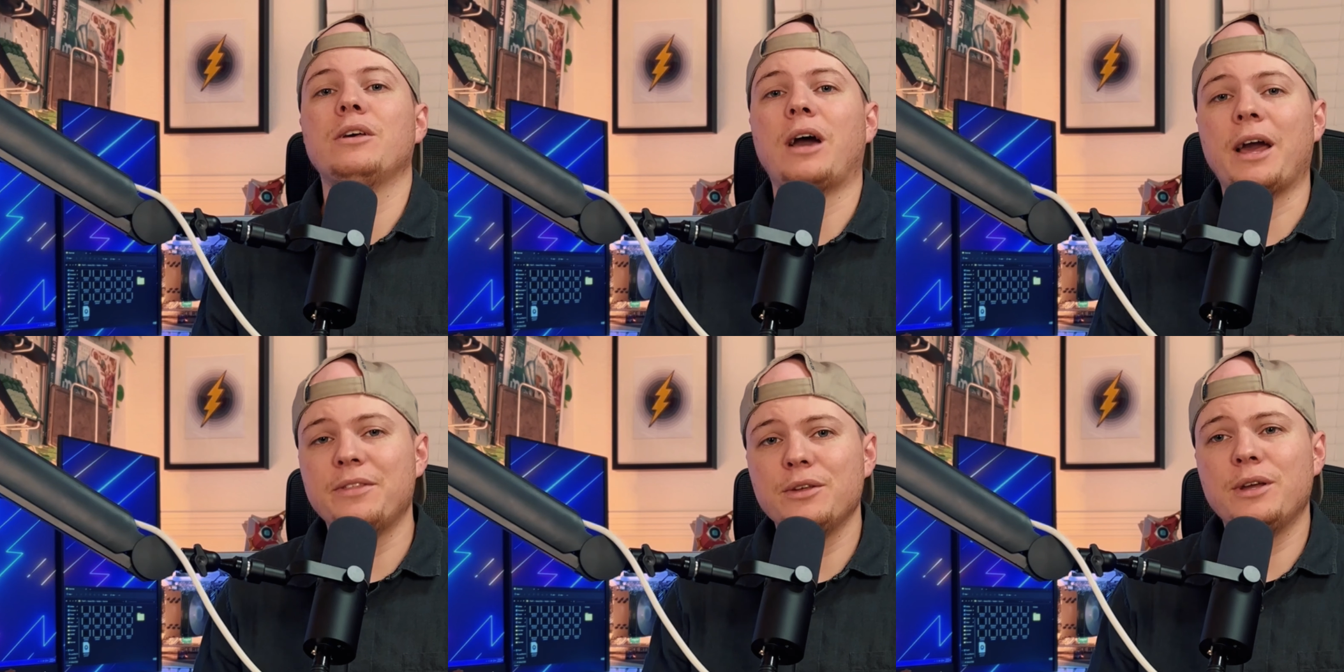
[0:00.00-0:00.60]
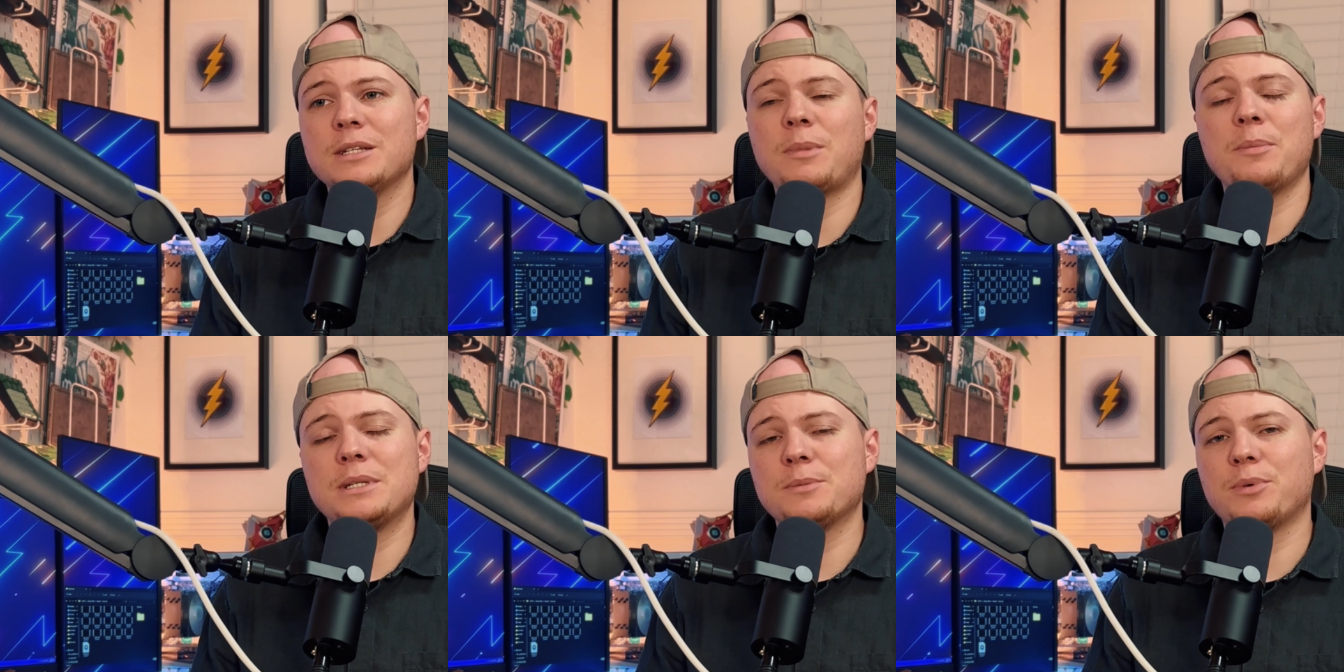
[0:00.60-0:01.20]
I think you guys might be
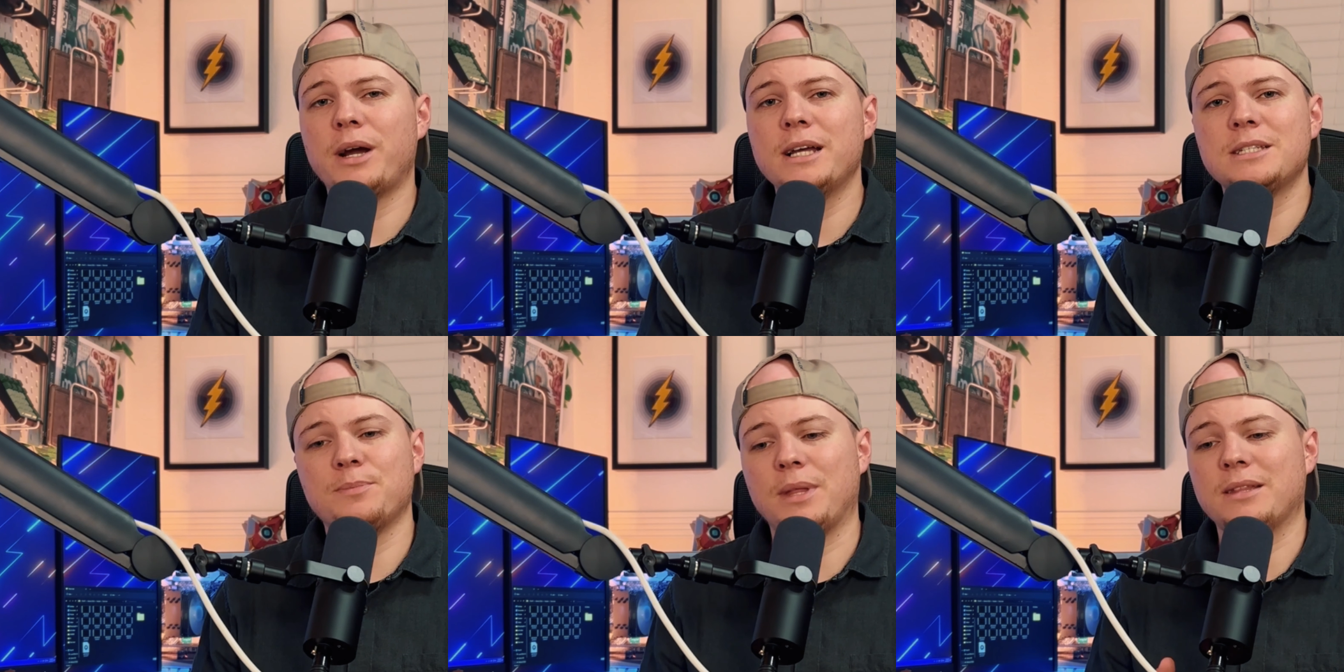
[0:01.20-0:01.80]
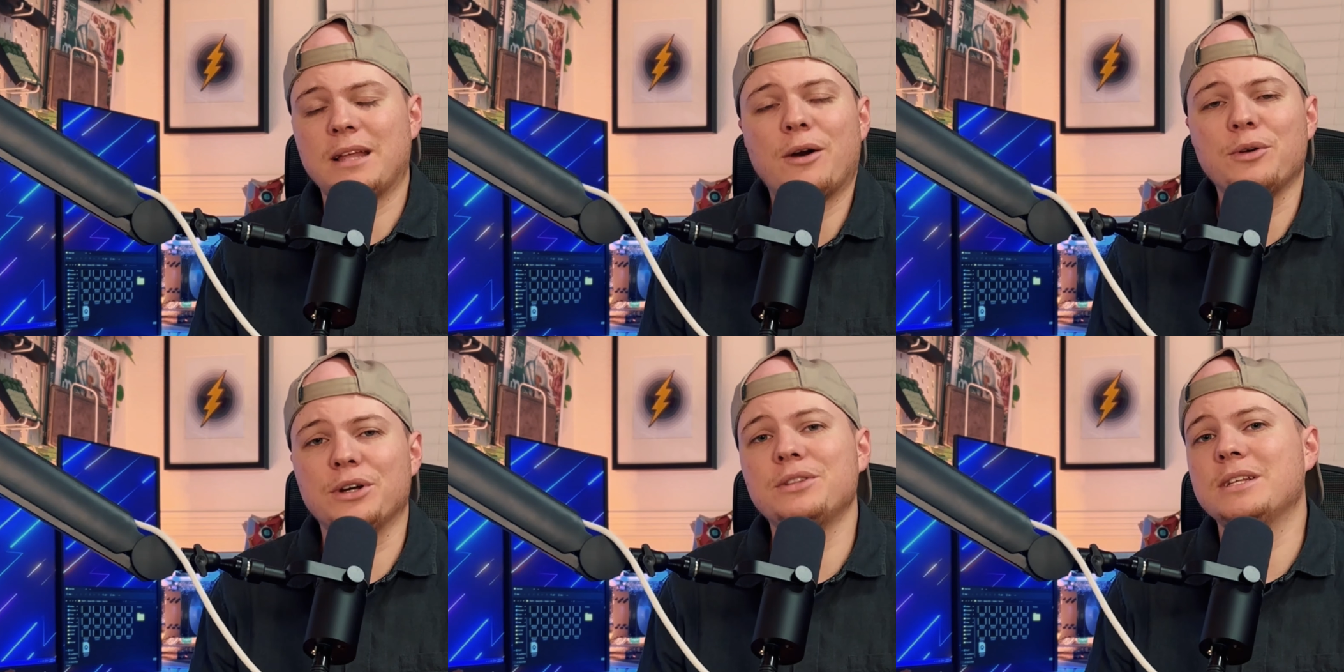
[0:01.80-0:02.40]
surprised at how
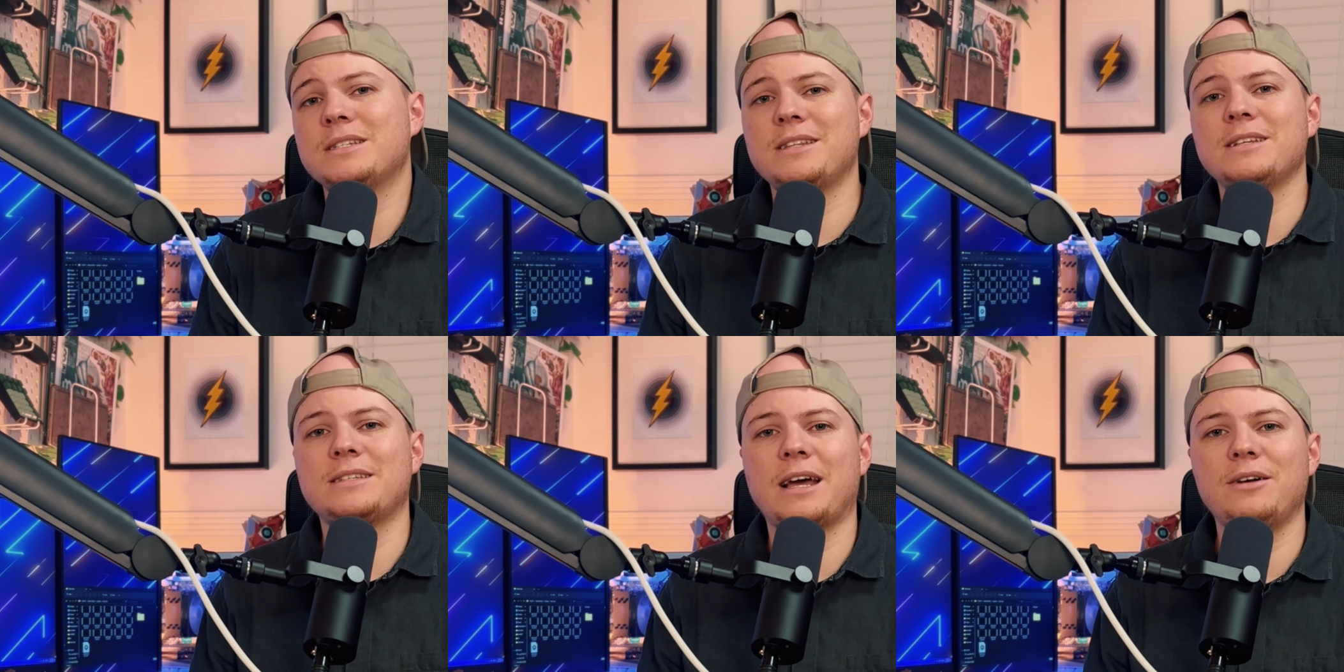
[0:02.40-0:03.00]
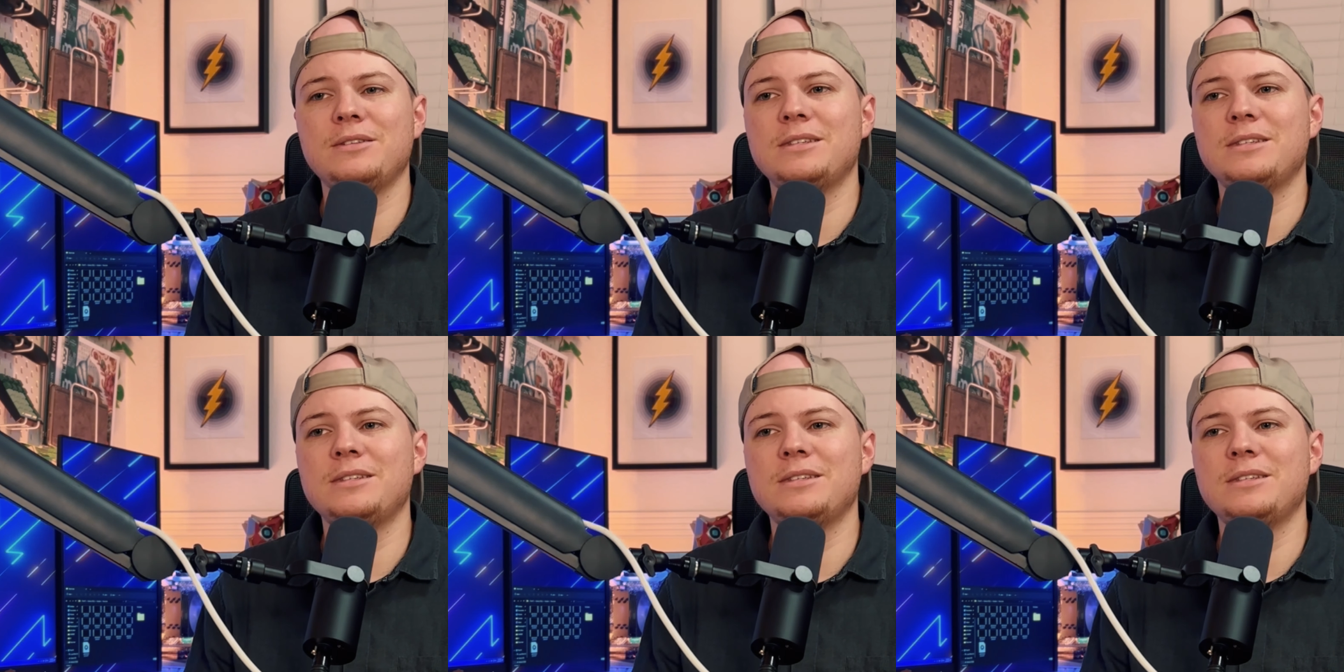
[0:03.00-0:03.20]
good this thing sounds.